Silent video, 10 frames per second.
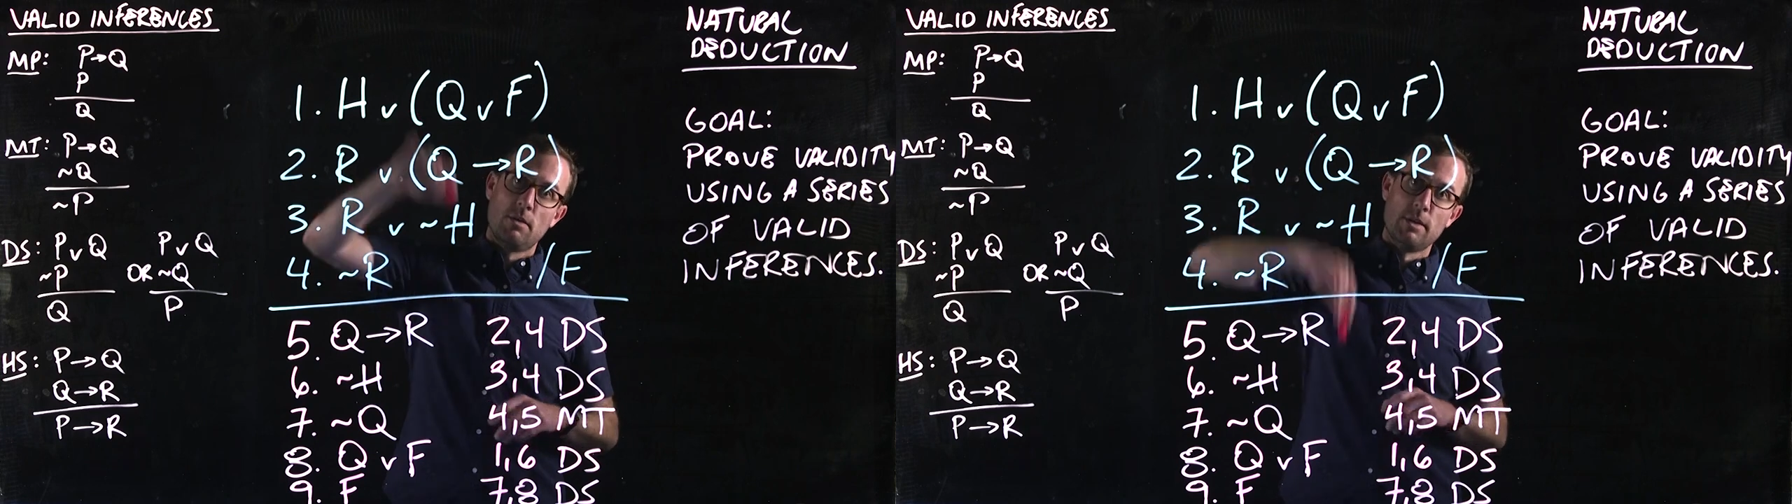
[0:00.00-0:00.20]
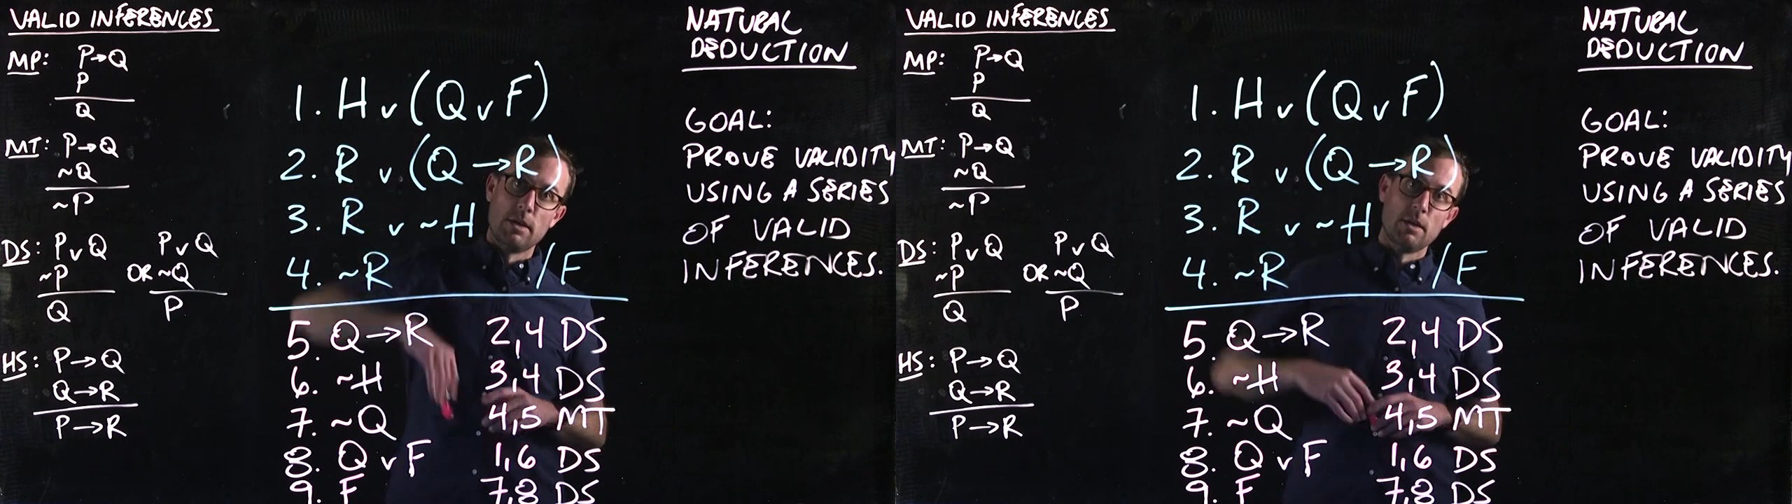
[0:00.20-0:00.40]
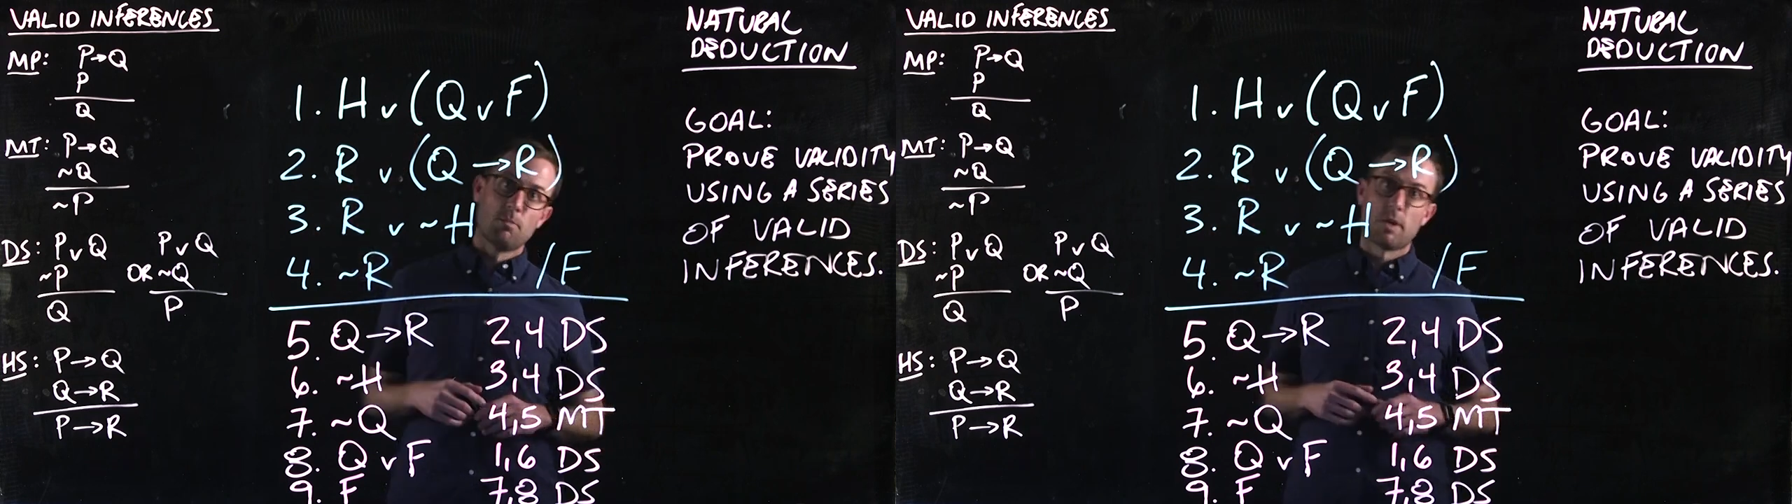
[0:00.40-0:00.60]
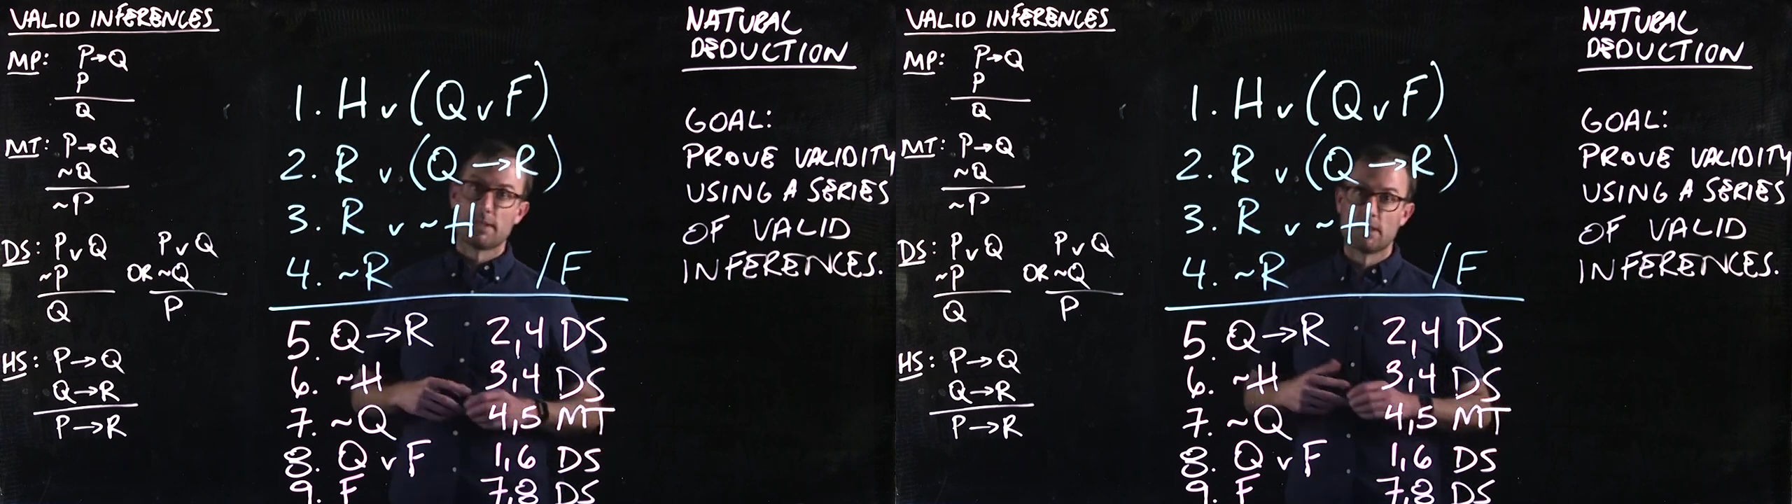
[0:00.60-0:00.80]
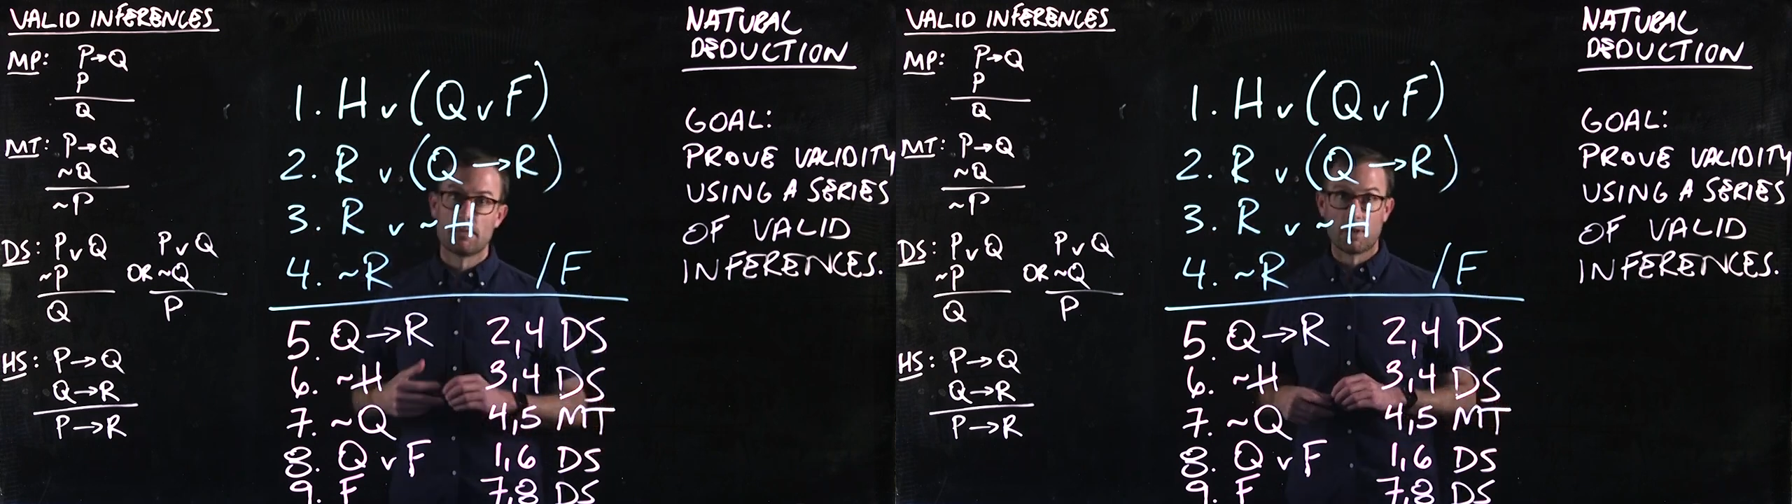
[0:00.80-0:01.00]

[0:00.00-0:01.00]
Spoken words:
the presence of